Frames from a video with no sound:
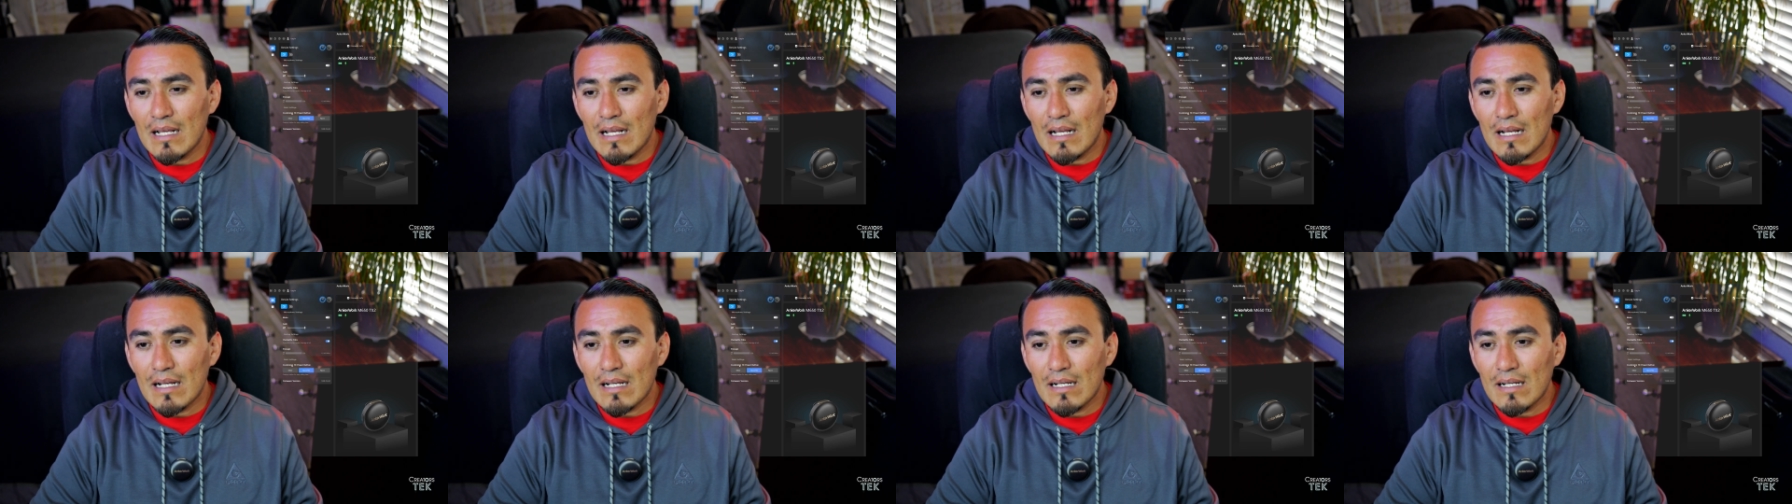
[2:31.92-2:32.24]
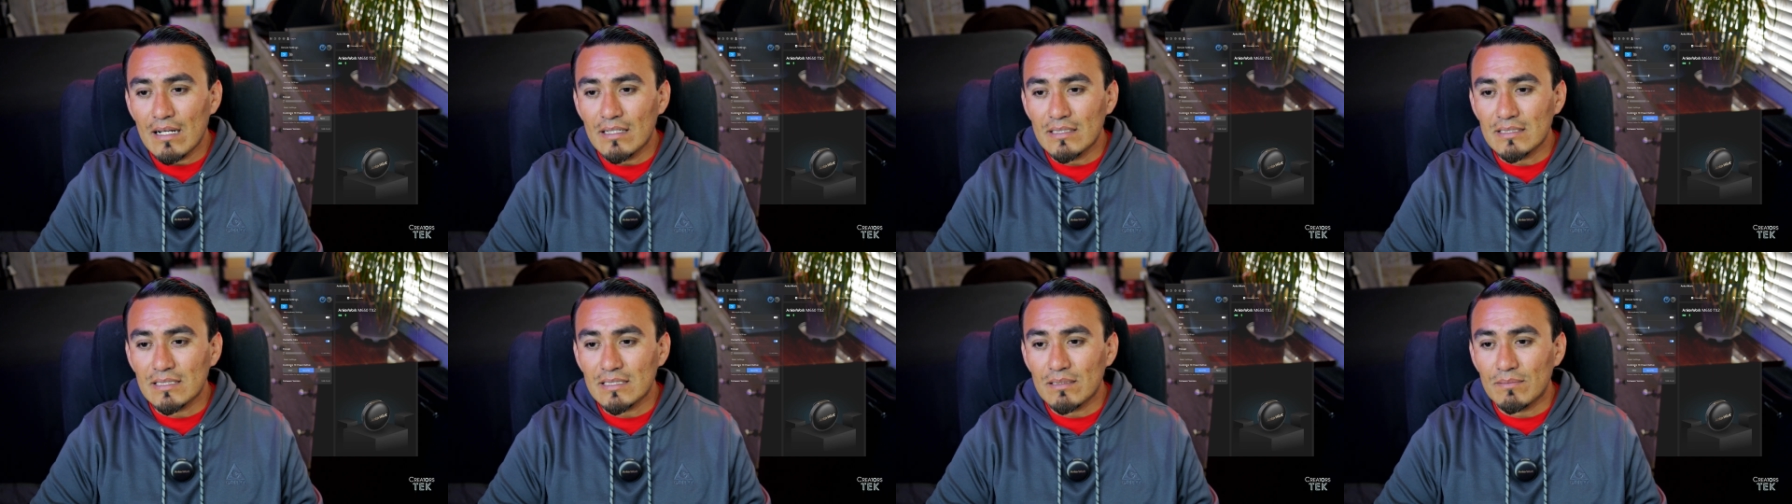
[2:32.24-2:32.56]

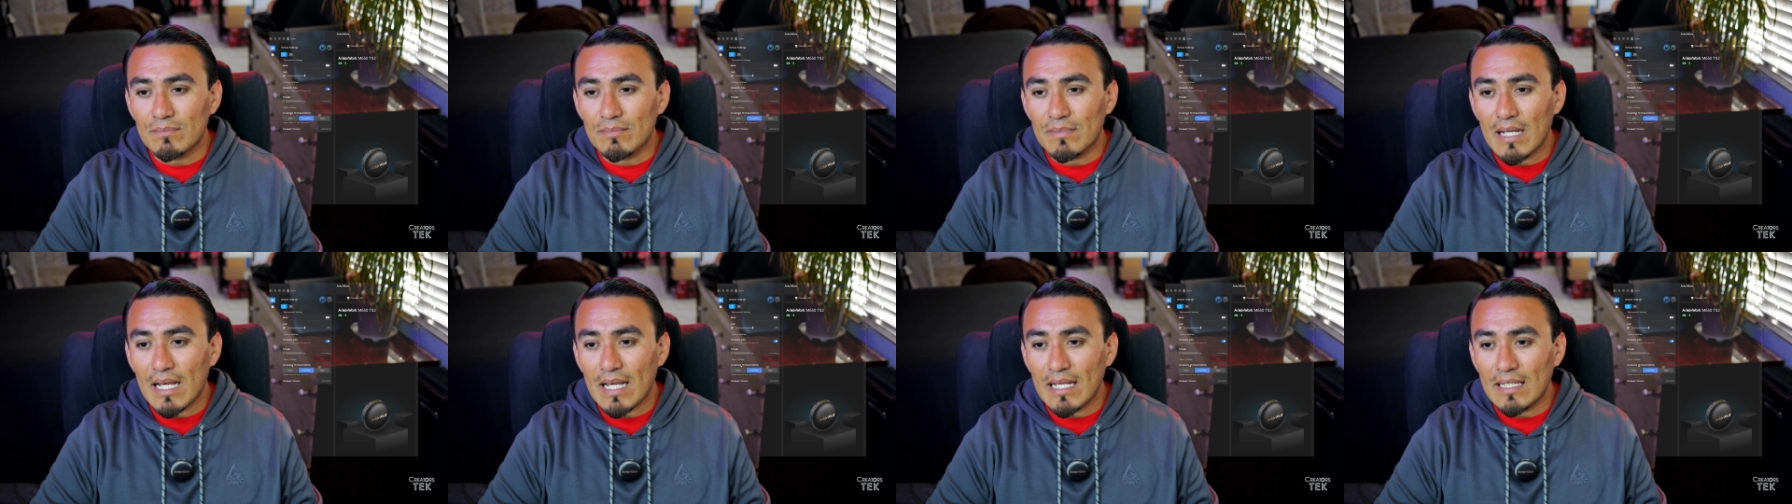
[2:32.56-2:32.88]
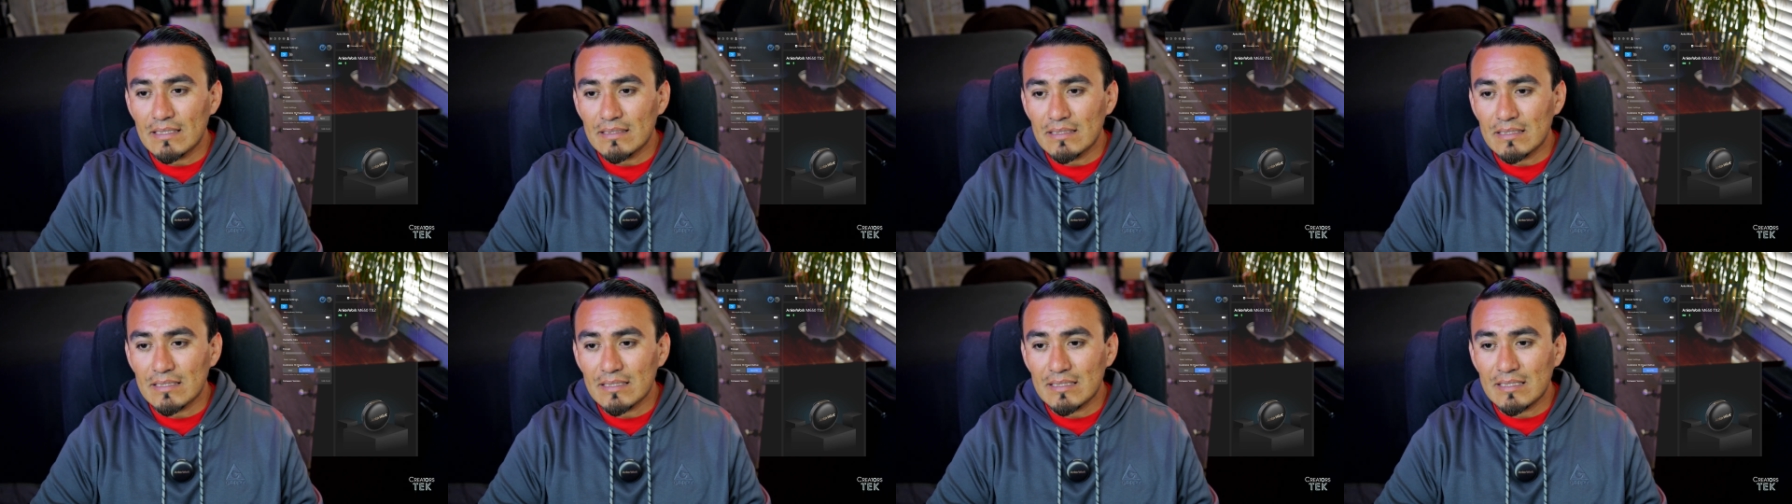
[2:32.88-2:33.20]

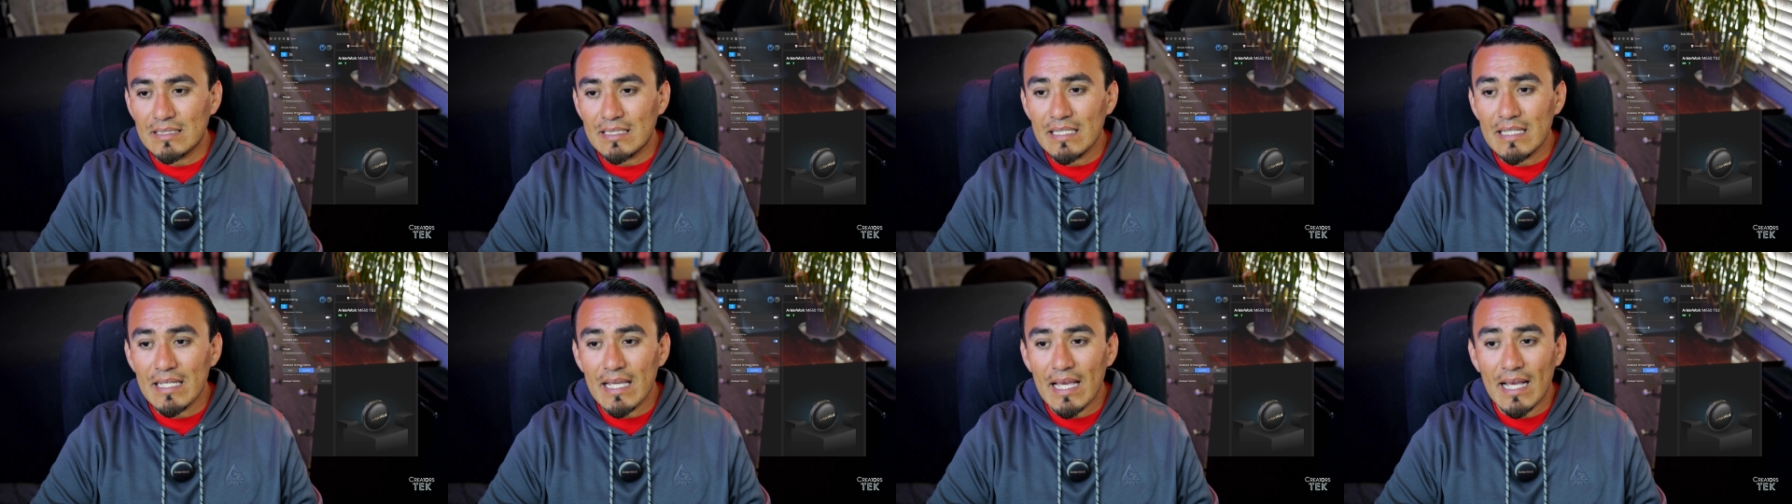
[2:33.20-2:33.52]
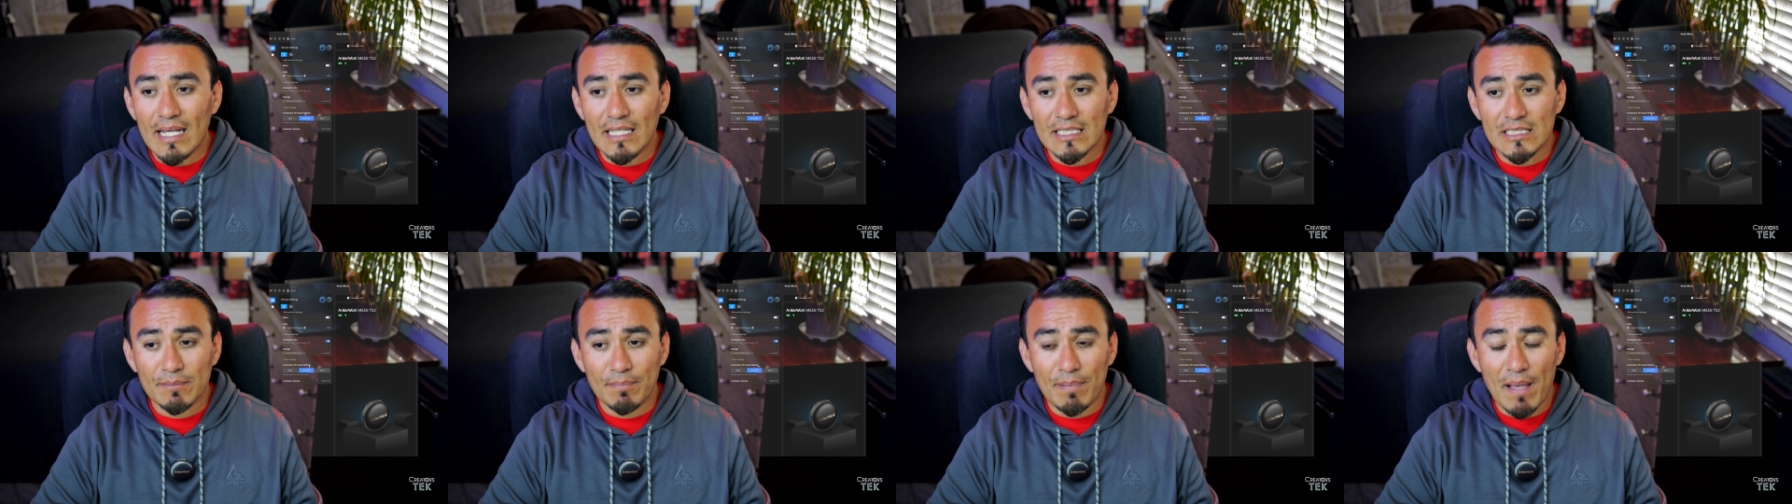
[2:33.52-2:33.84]
customized
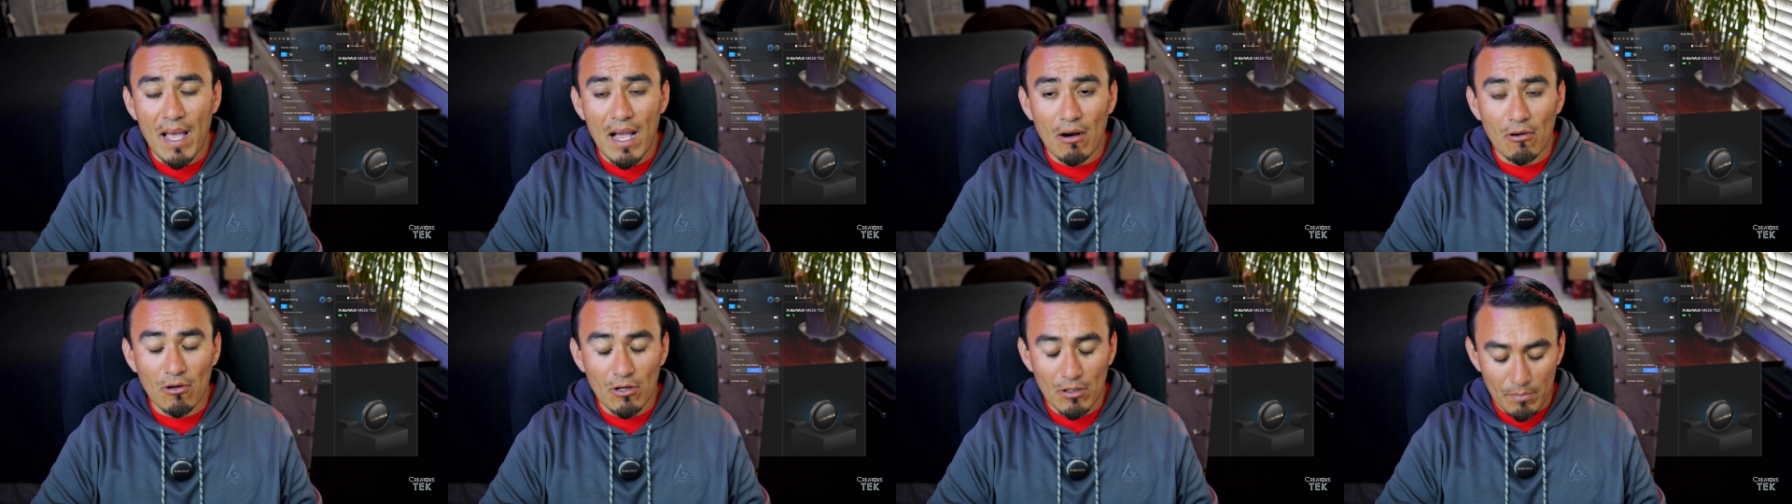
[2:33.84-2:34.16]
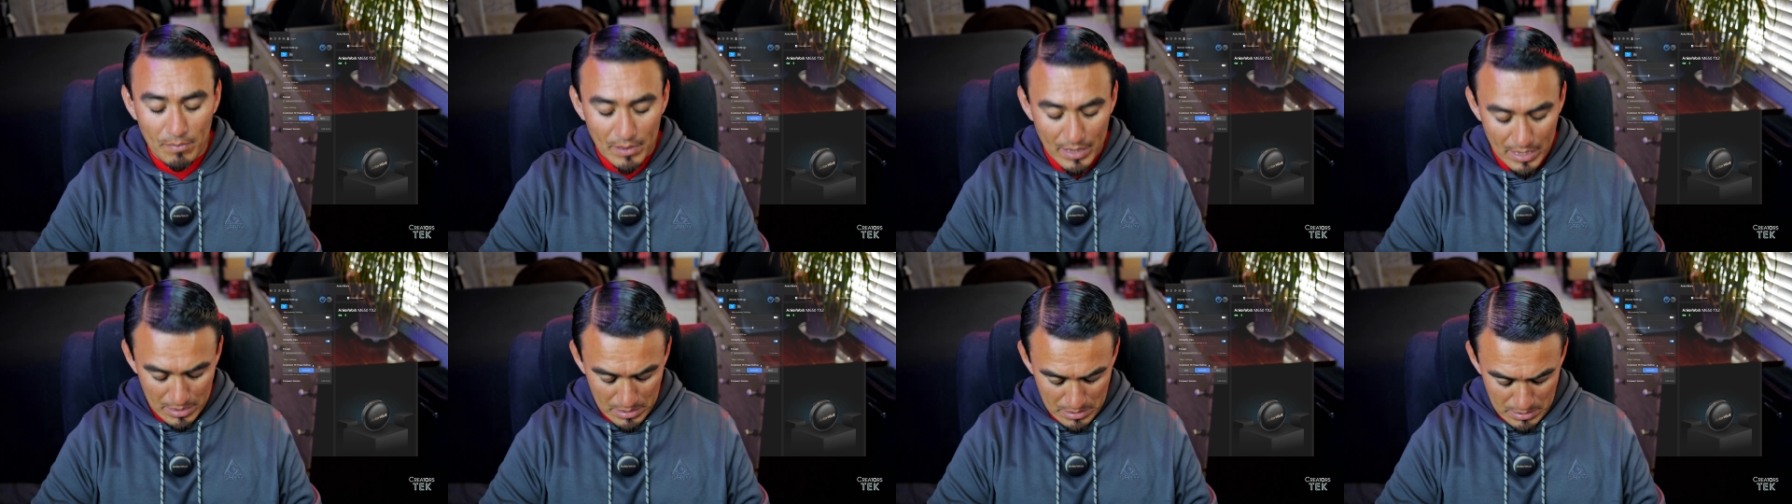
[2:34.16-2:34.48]
TX power
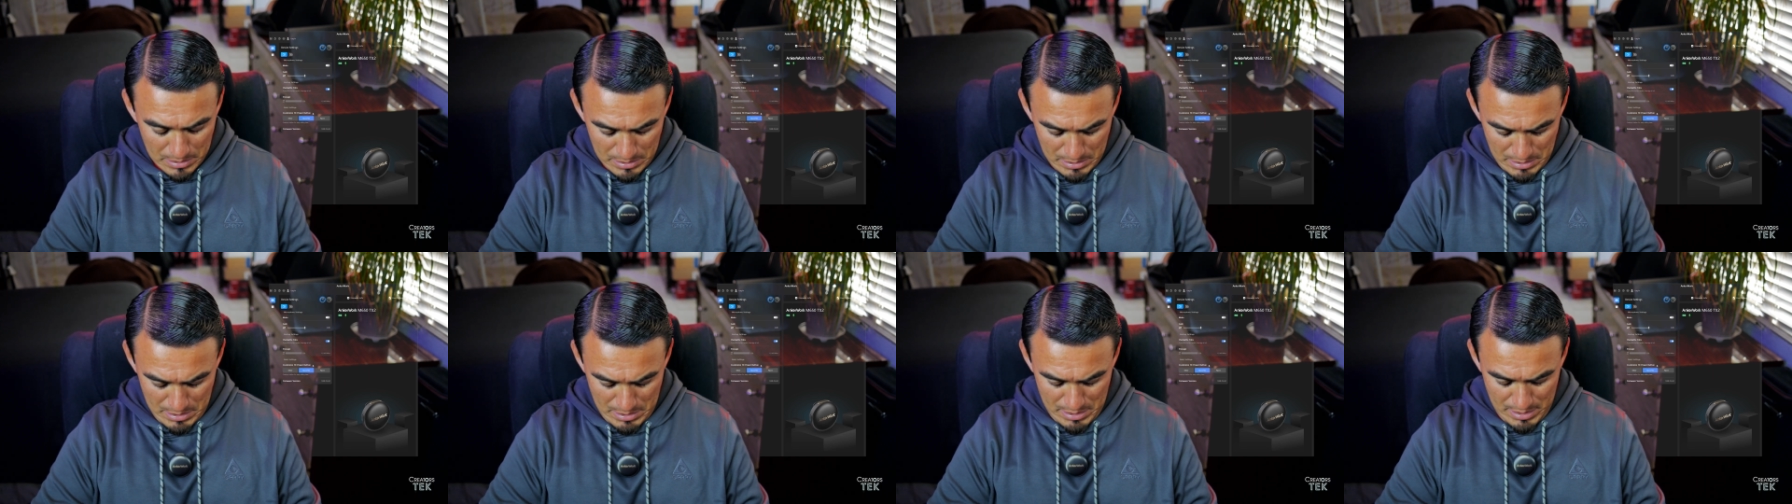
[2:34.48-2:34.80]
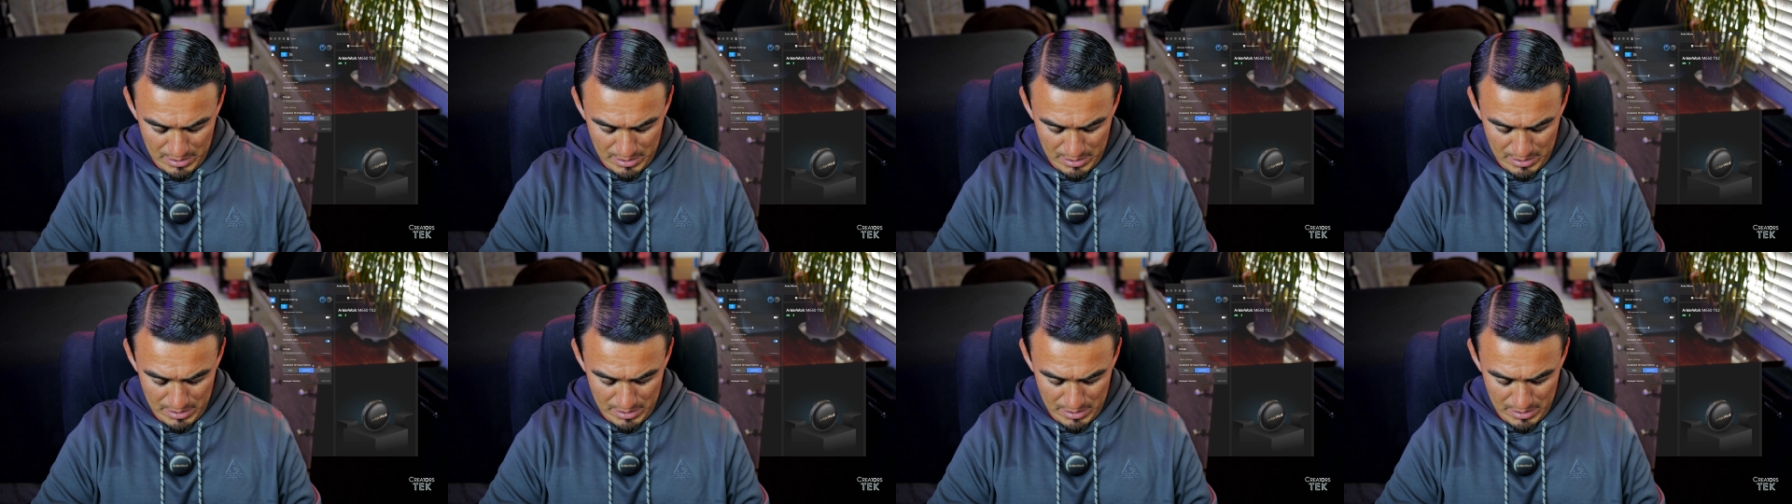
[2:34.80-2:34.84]
button.